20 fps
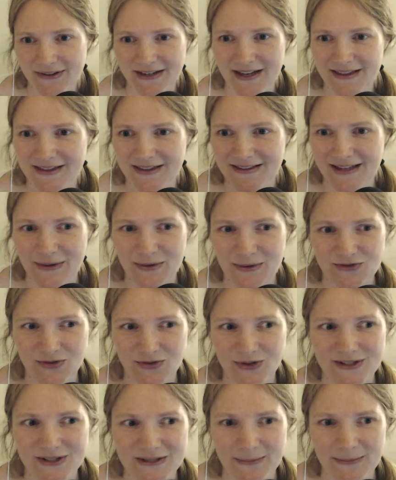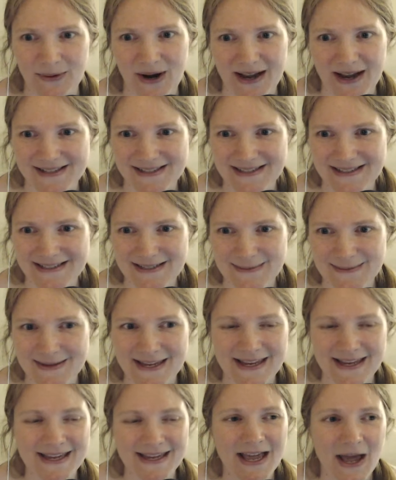Like, I think that was really surprising to
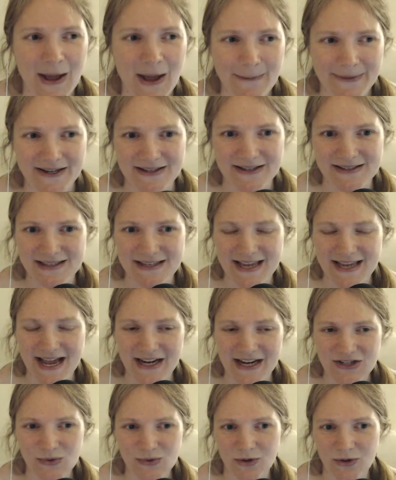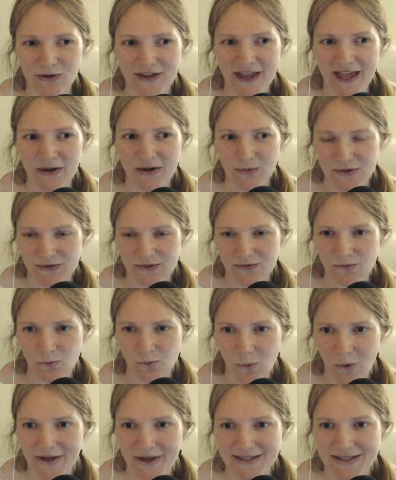me because the actual event was
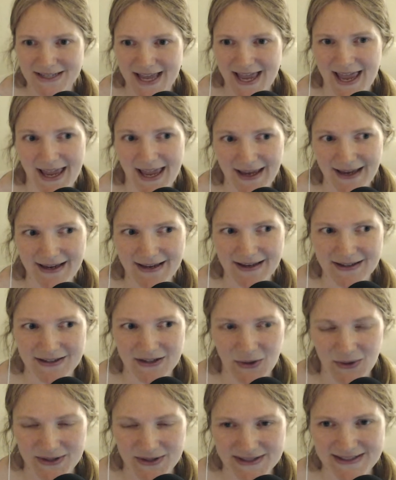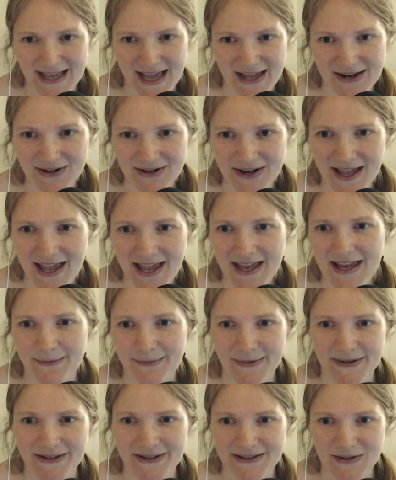one day, on Saturday,
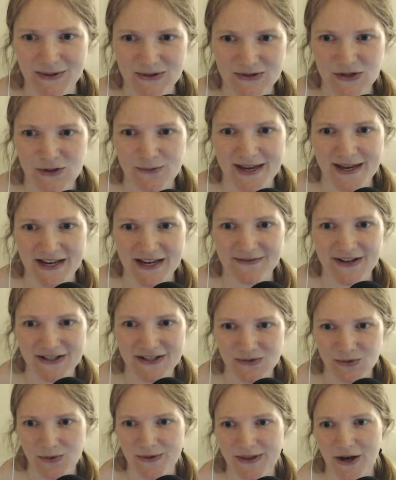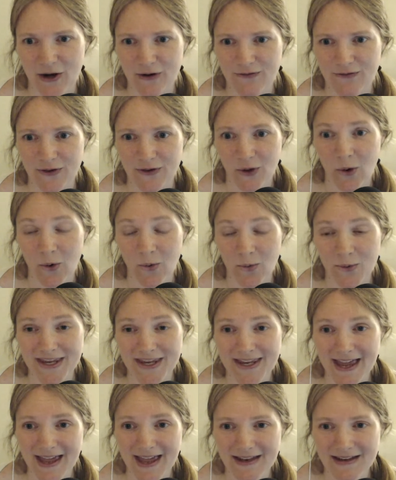but, so many of us were there for the whole
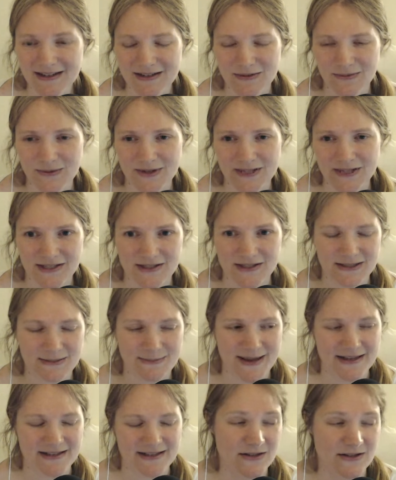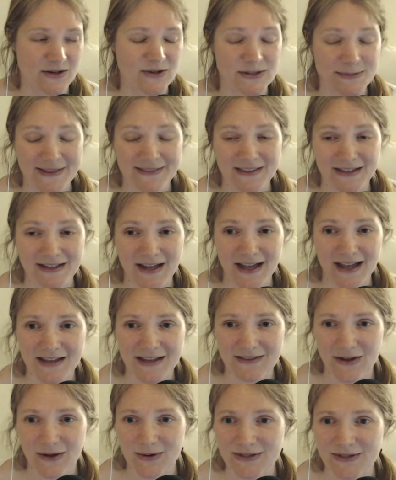weekend, and we spent the night
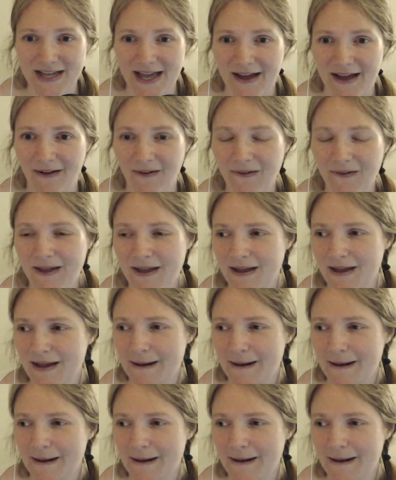at the hotel.